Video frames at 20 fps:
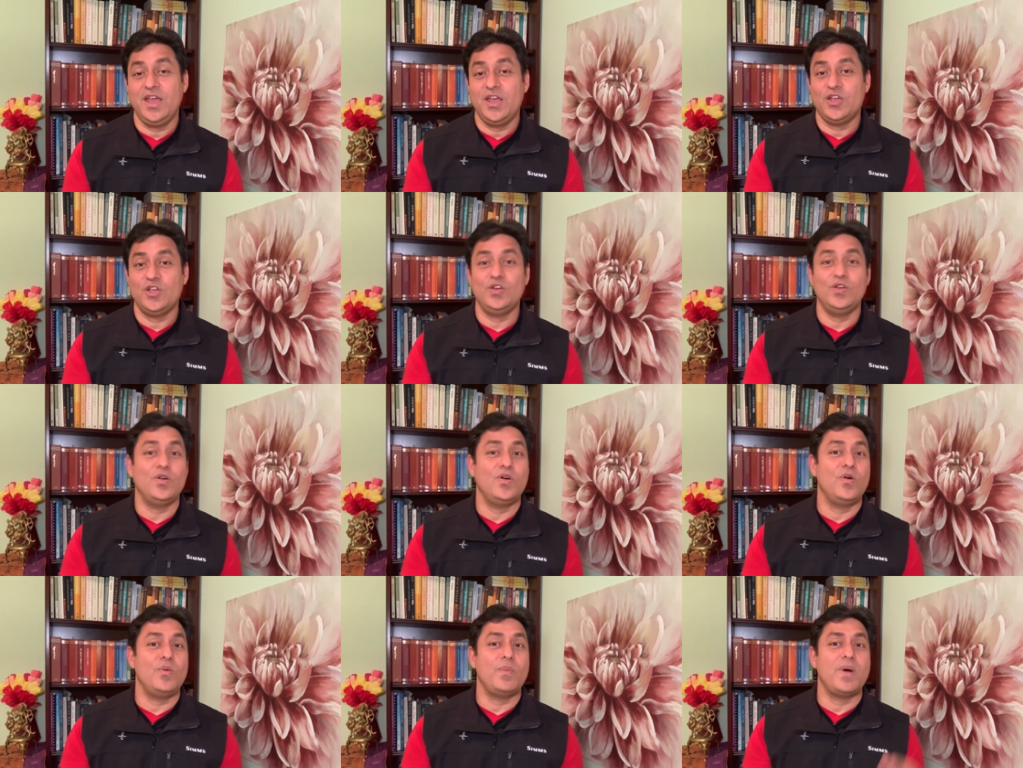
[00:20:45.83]
You
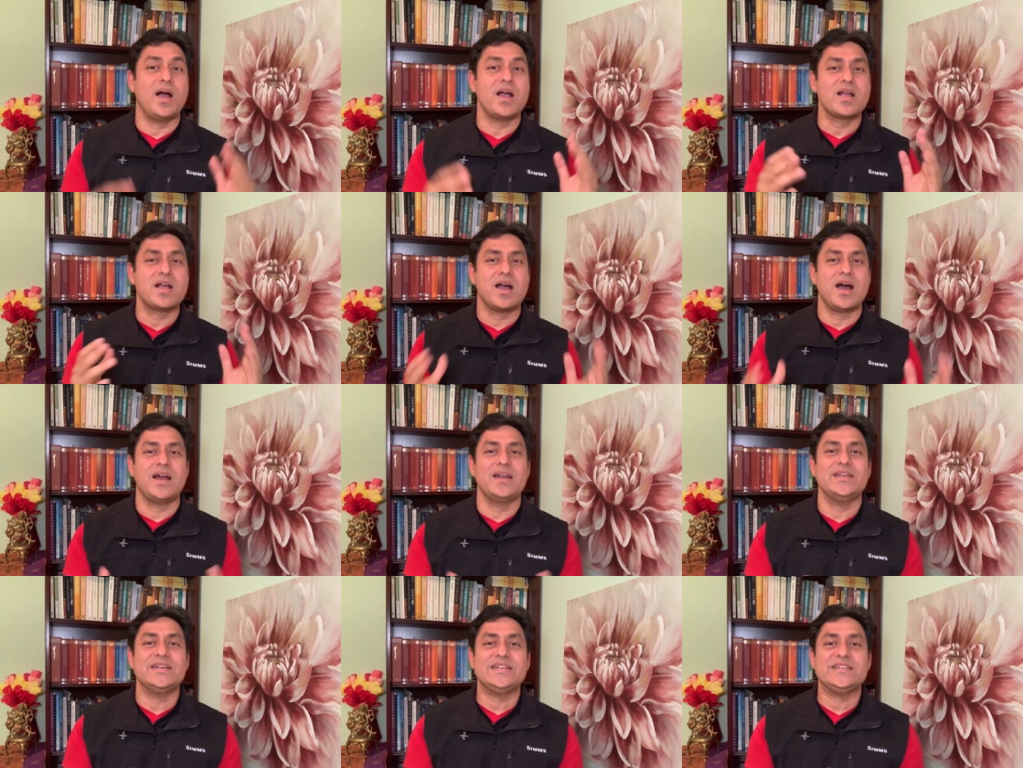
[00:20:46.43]
know, Ma
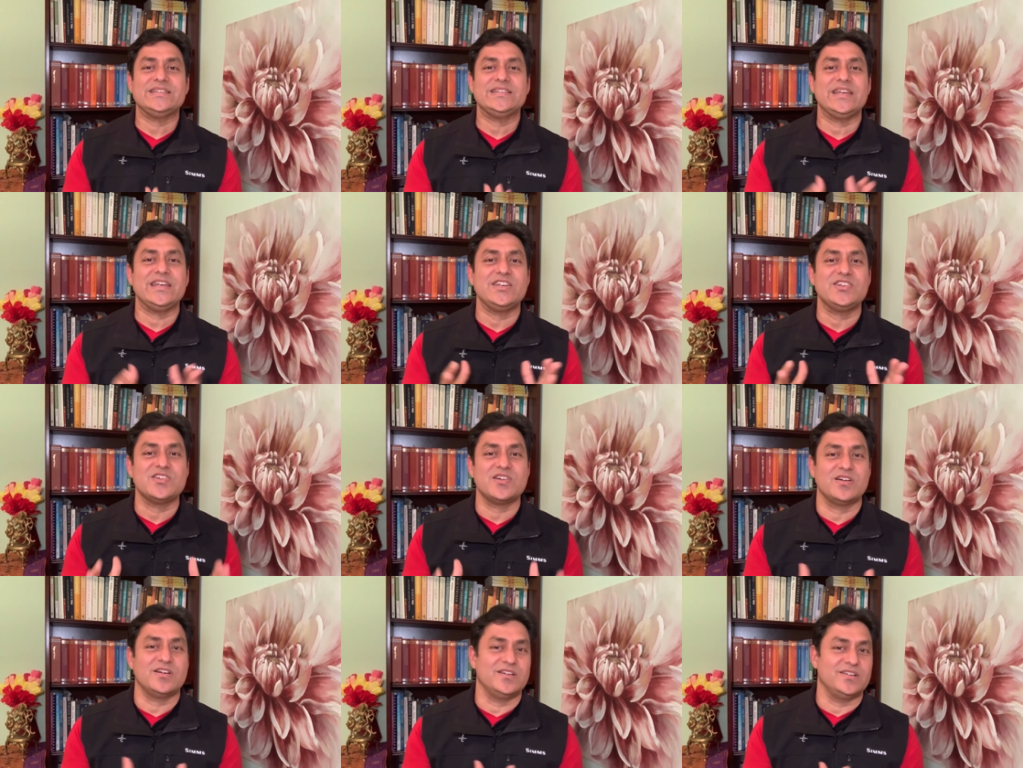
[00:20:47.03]
Kali is
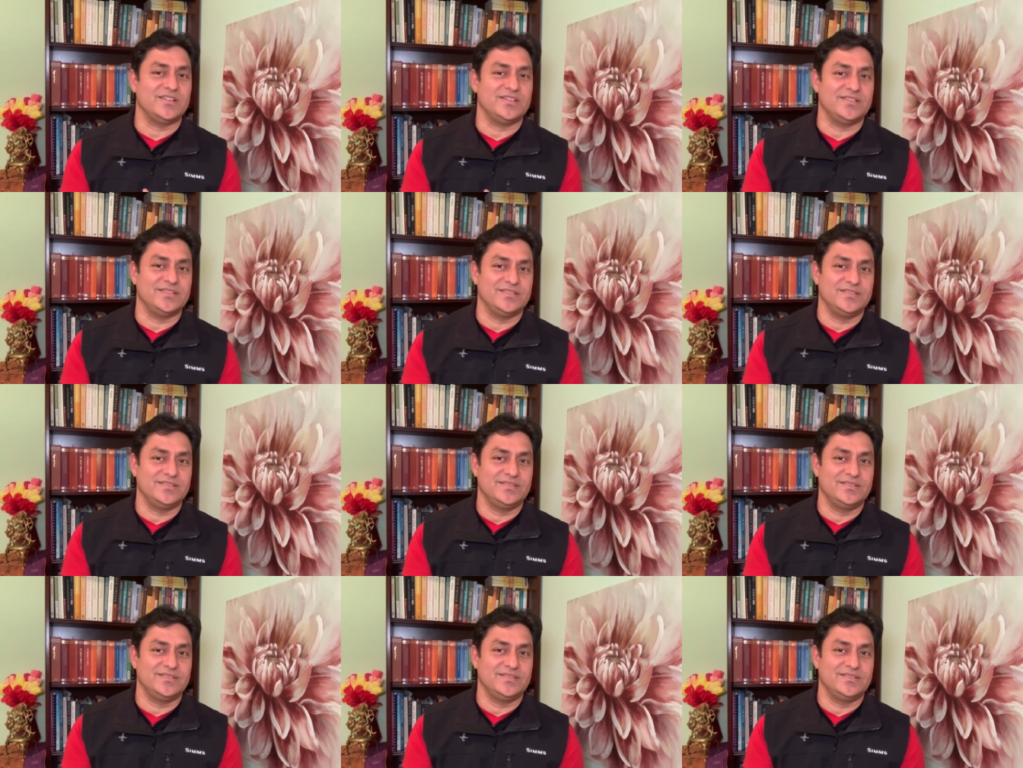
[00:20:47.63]
eternal.